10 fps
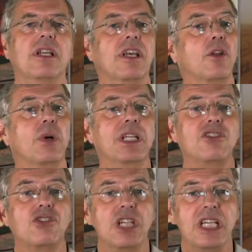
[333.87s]
The other one
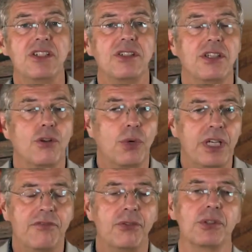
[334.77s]
is changes in the
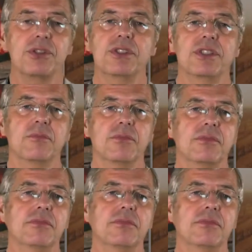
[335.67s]
rainfall system.